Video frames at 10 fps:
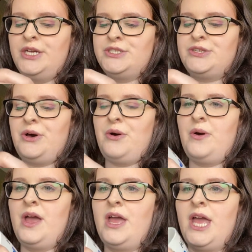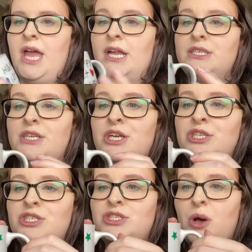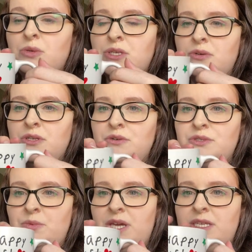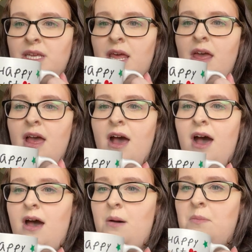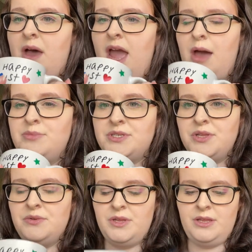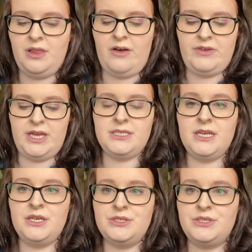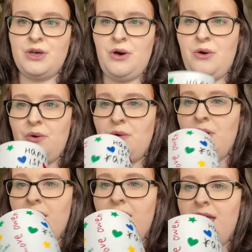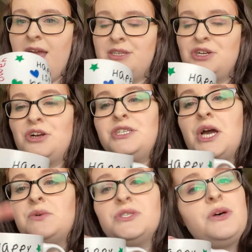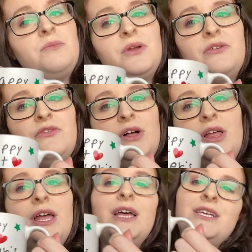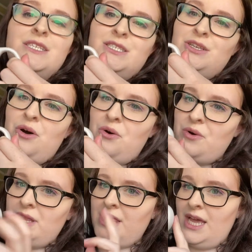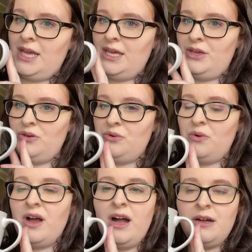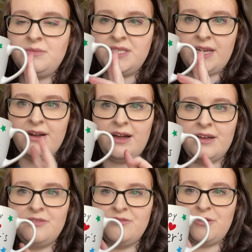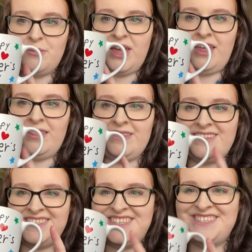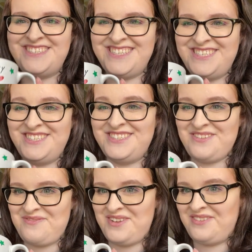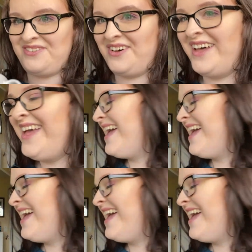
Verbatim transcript: So it is so, so, so sweet. Um, I absolutely love it. So it turned out so beautiful. So thank you, um, Sarah, for making this because this is so beautiful.